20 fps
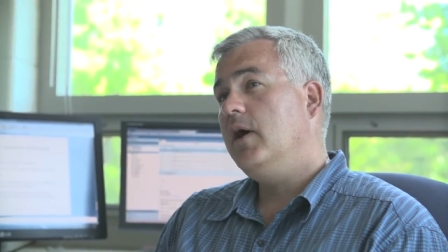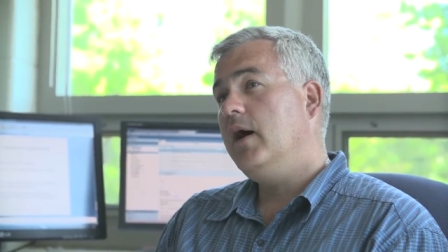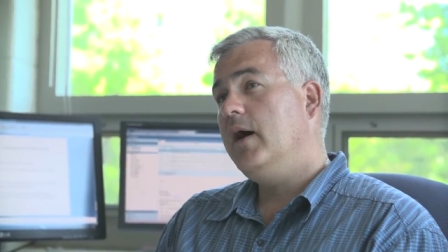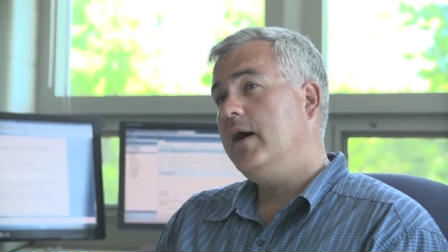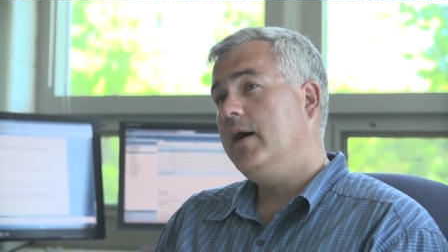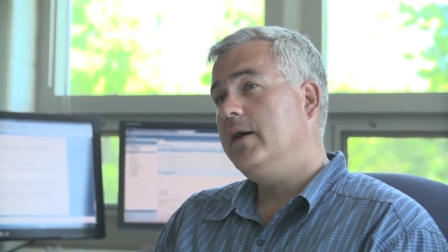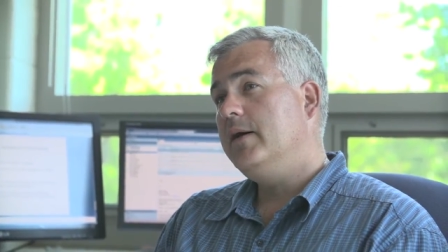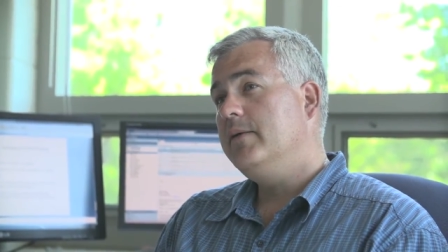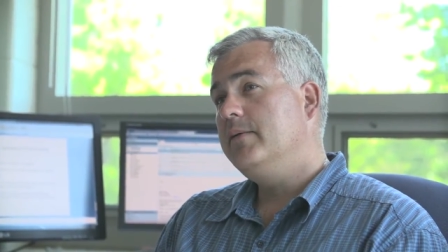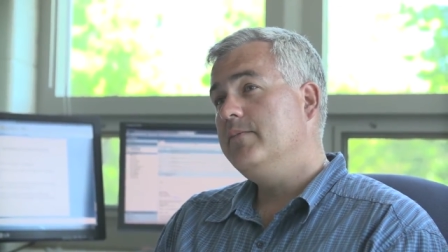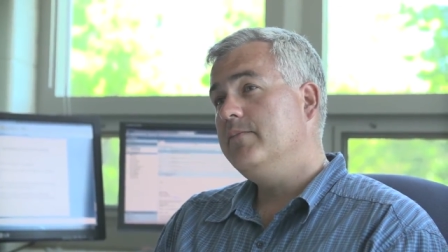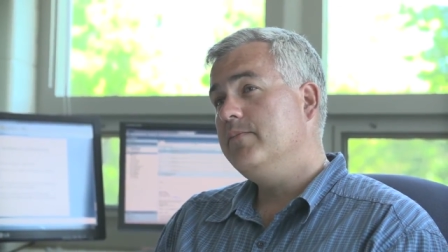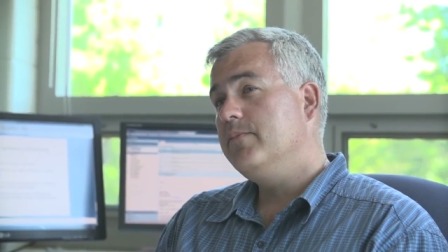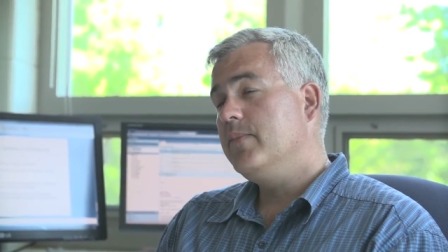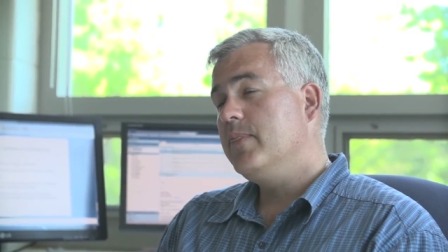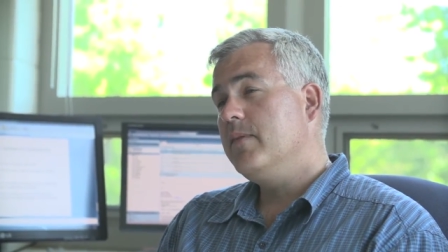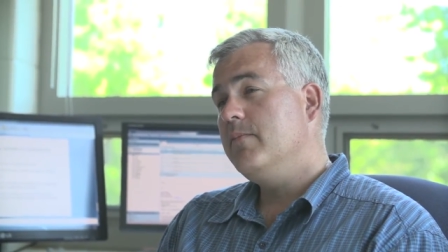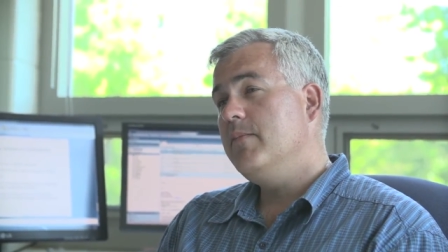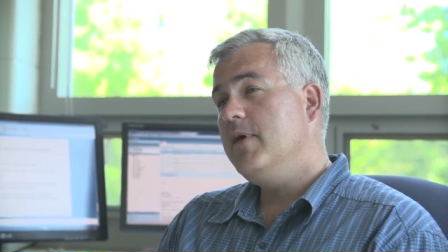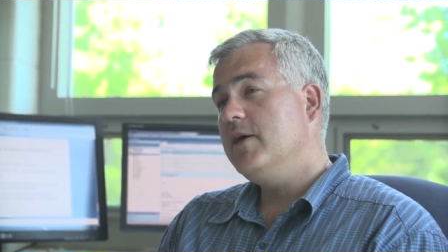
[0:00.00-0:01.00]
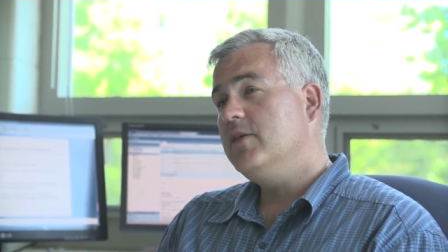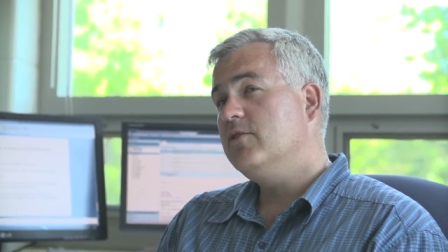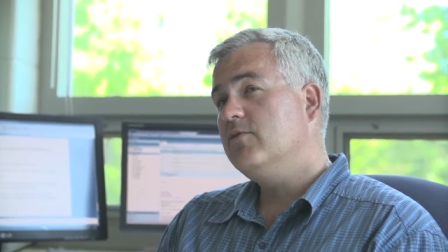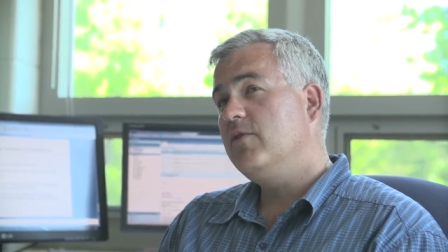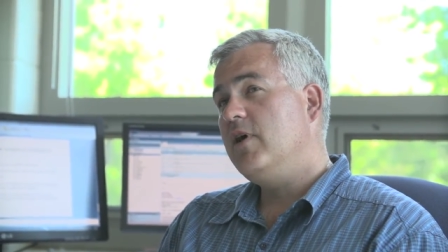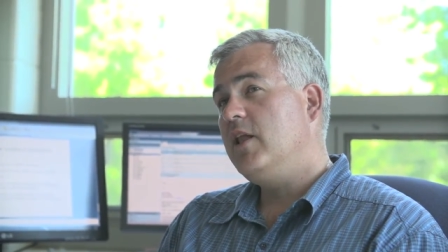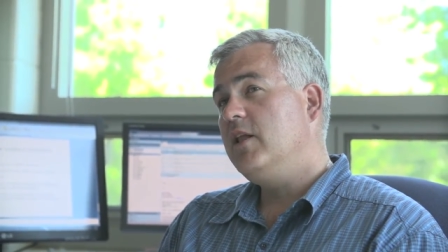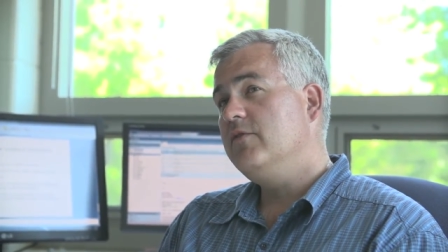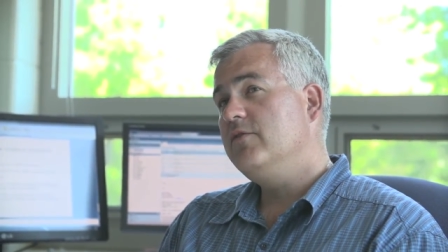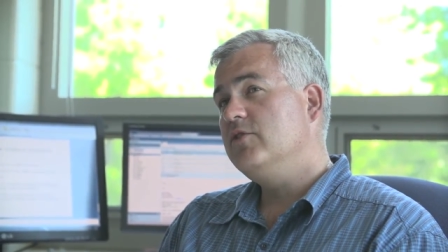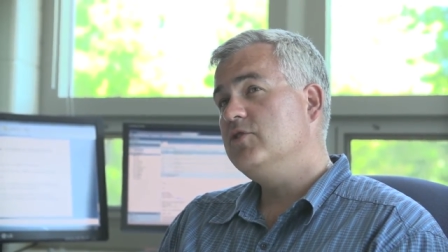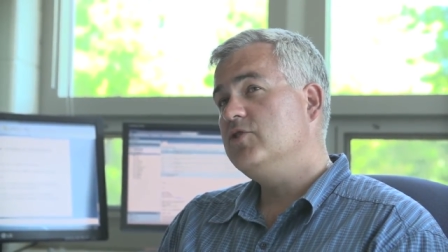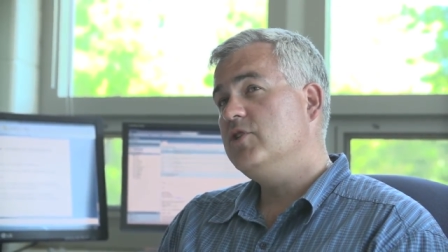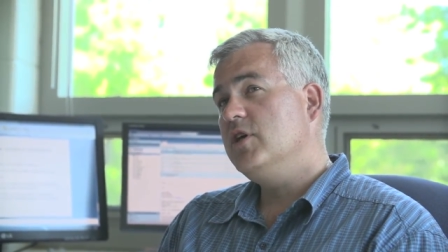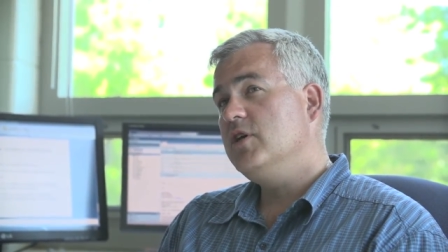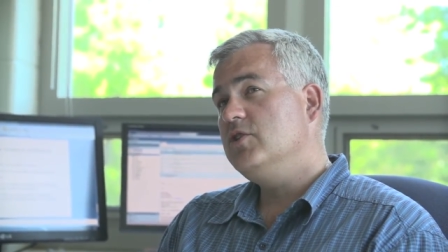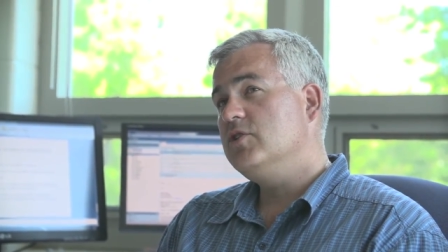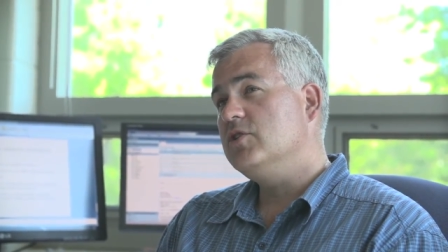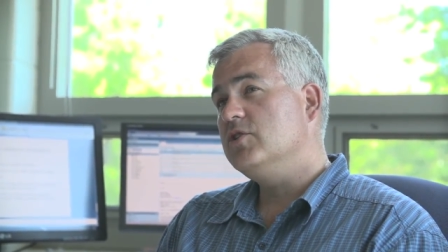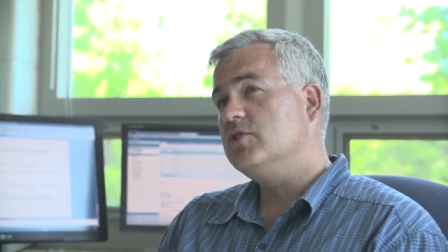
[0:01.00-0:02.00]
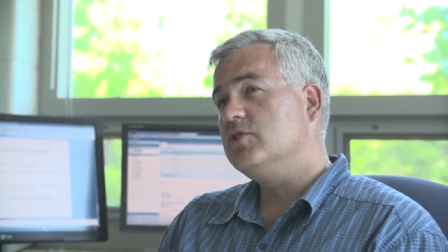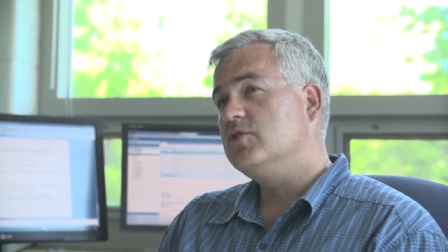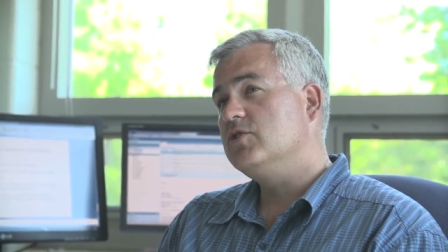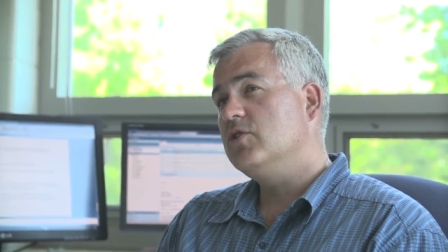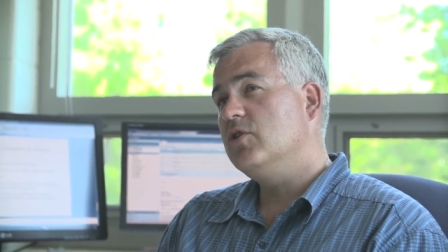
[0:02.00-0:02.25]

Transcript: uh, make the relevant changes.